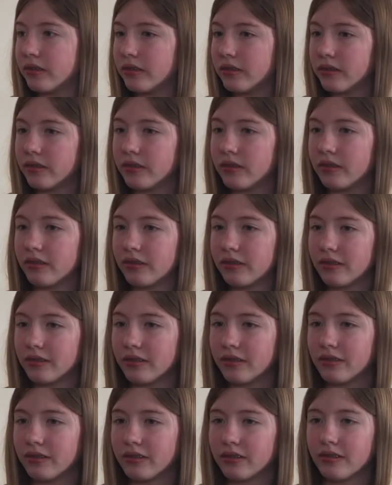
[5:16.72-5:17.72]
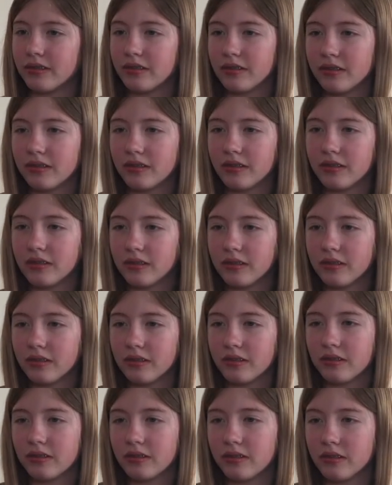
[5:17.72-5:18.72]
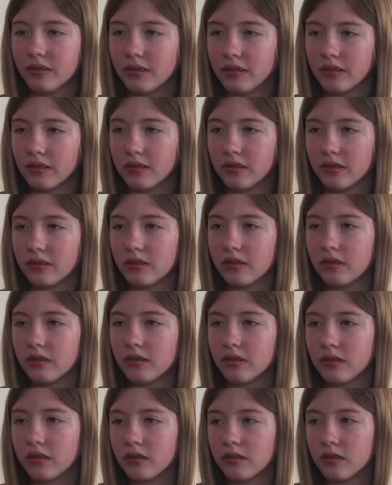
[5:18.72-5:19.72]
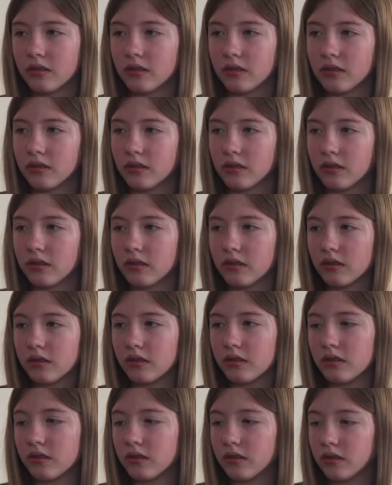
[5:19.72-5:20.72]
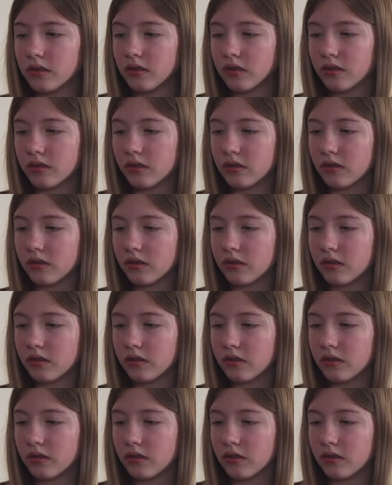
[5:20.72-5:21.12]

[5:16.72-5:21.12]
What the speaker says: The person shown says nothing.